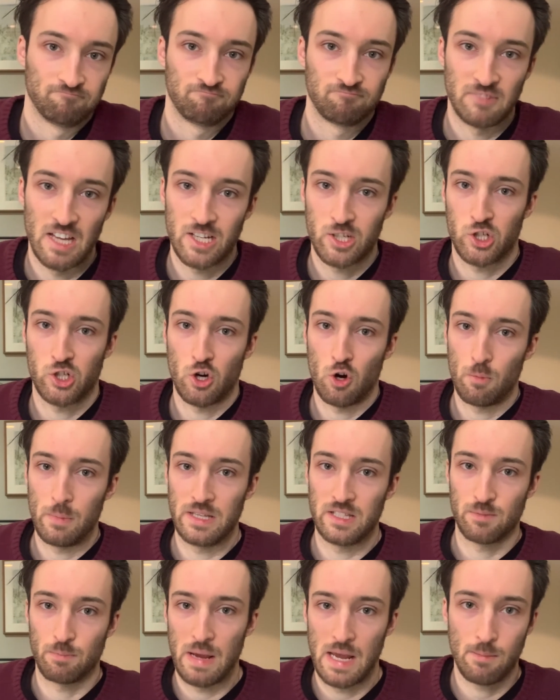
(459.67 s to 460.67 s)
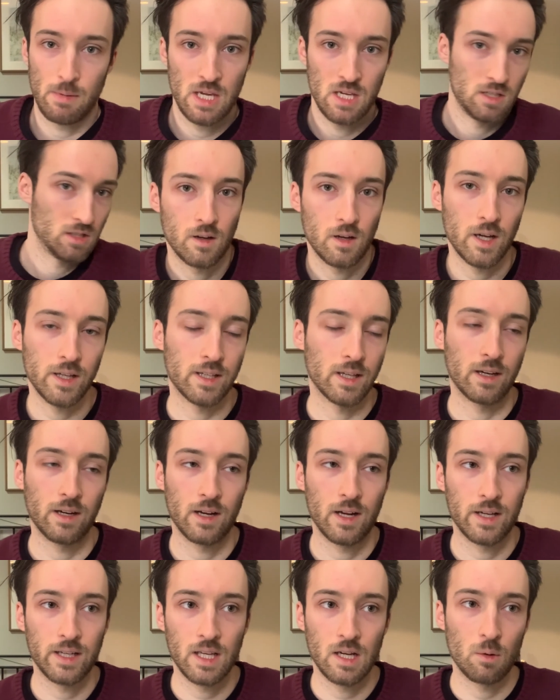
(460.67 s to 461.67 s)
that's showbiz, baby. I get it.
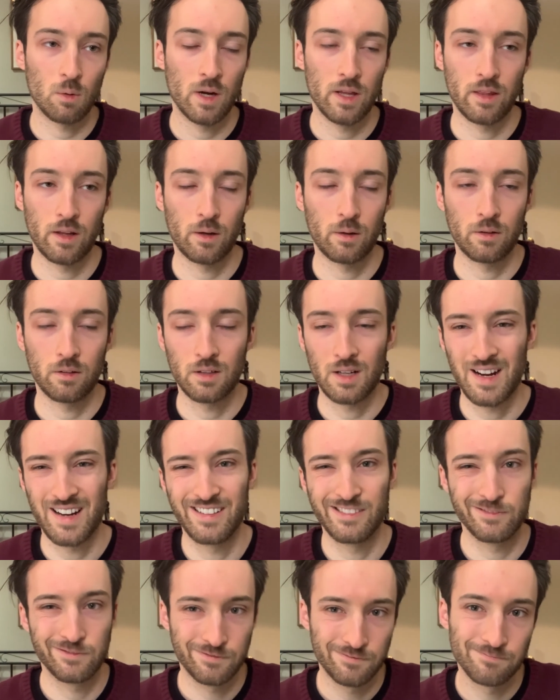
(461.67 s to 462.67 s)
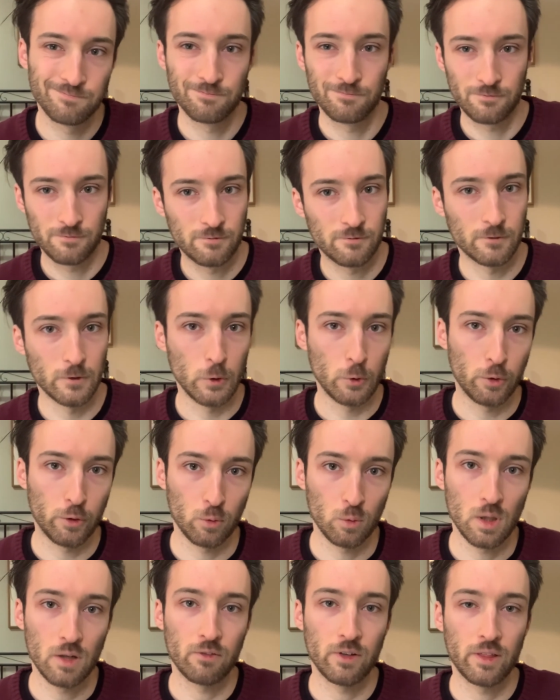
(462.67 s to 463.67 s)
I get why they kind of flew
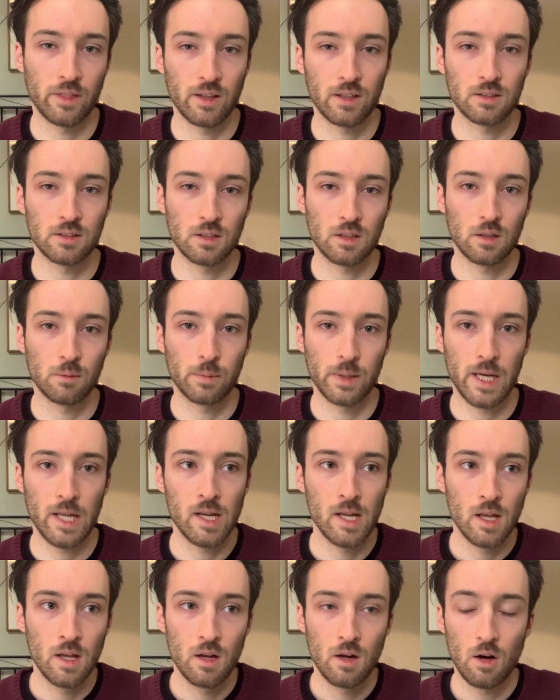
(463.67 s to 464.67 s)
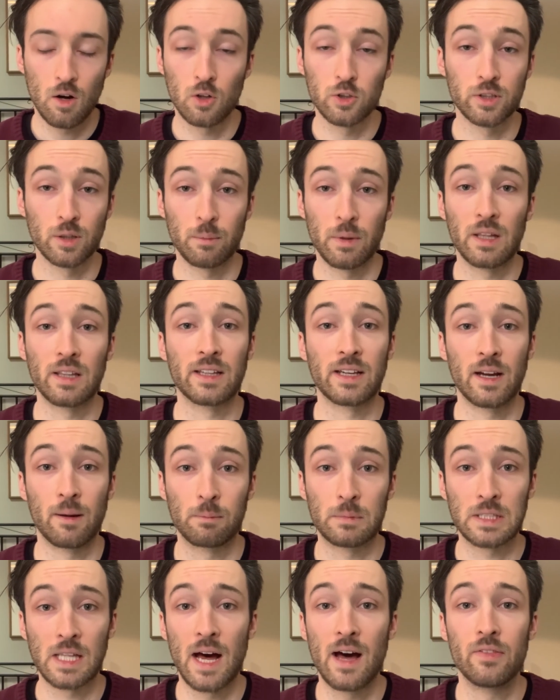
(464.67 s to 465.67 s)
through everything a little bit. Ultimately, I'm
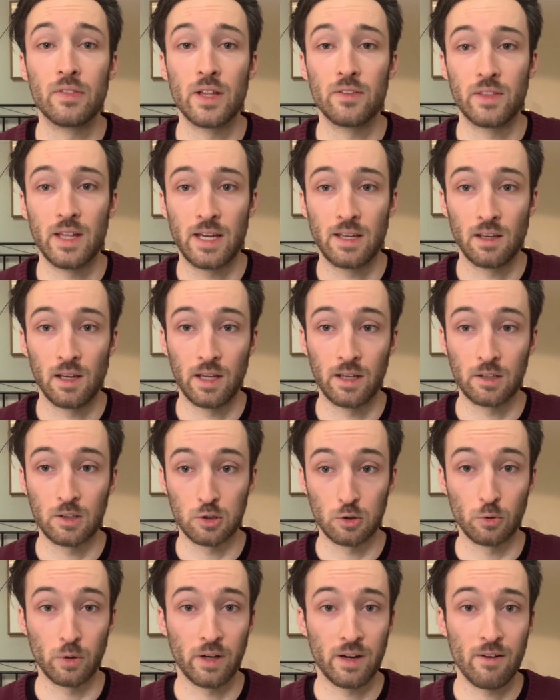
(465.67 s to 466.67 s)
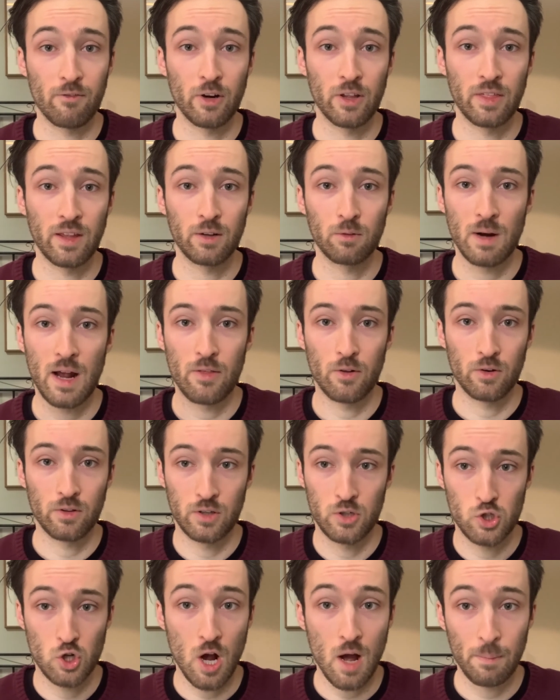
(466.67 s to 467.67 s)
glad that they included everything rather
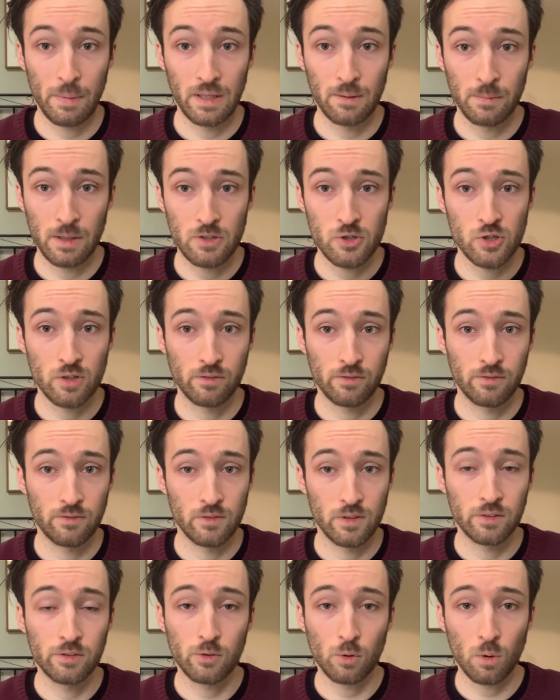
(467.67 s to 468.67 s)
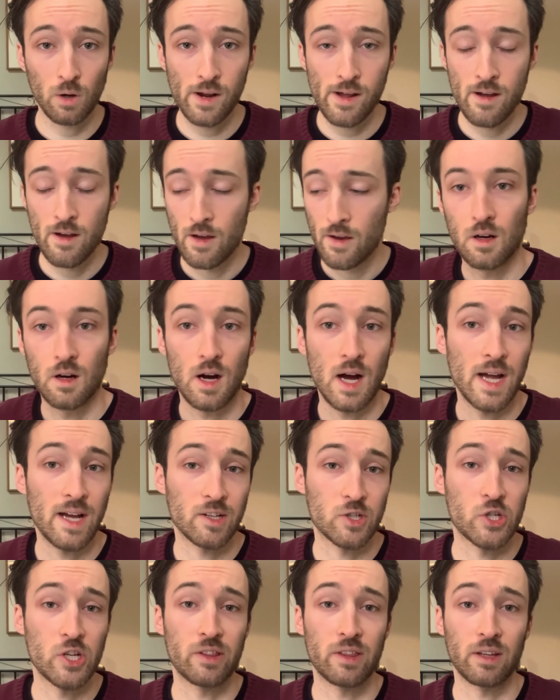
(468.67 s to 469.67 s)
than chopping a bunch of the story. I
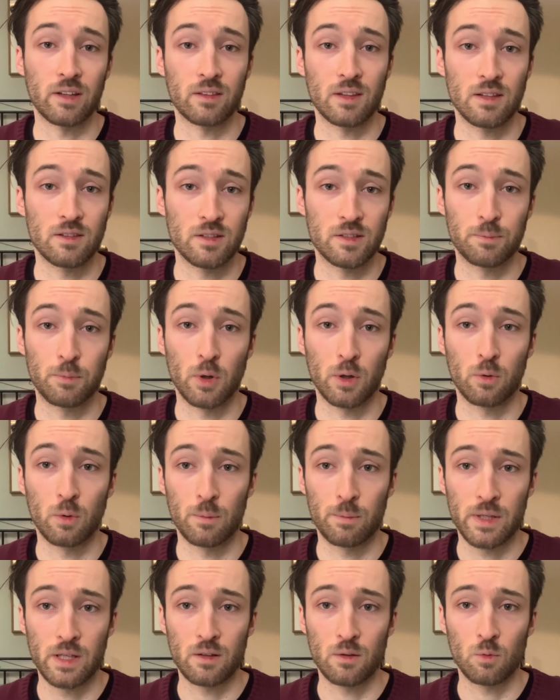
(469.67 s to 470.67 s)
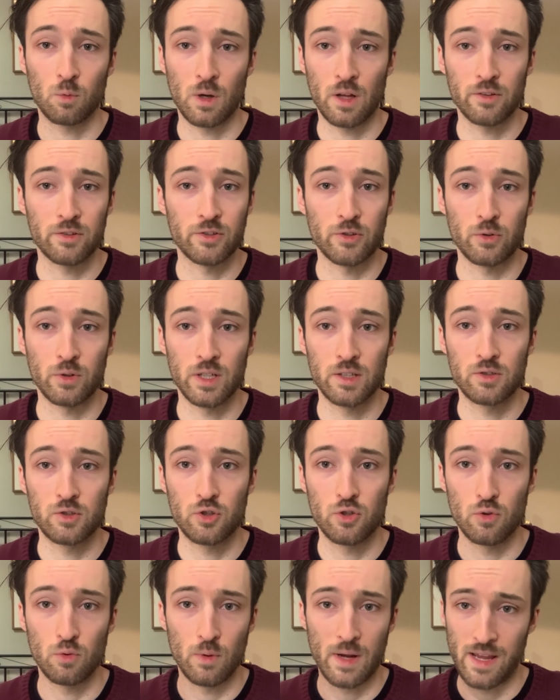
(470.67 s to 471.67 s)
actually think that this book would be well suited
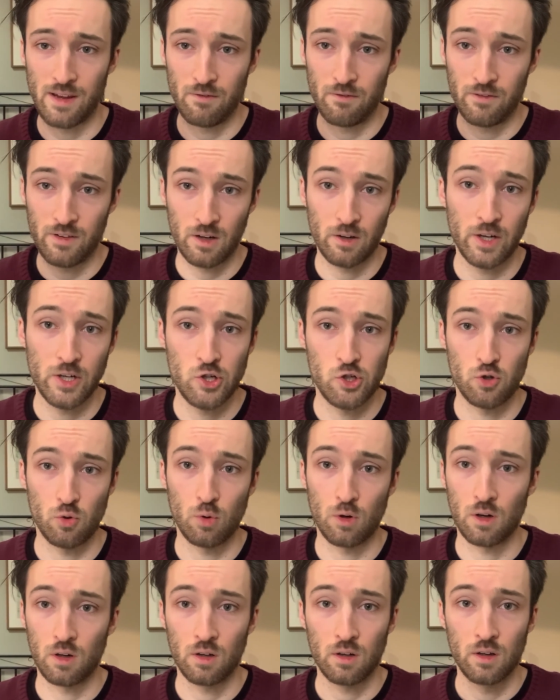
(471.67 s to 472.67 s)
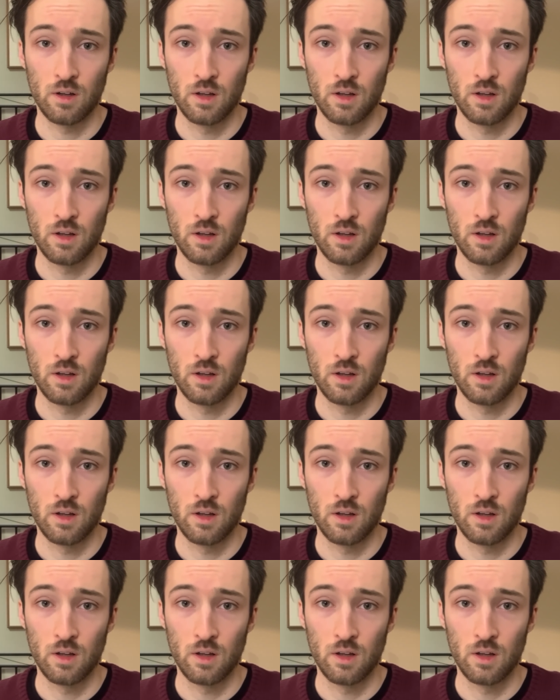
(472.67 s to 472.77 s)
to a very short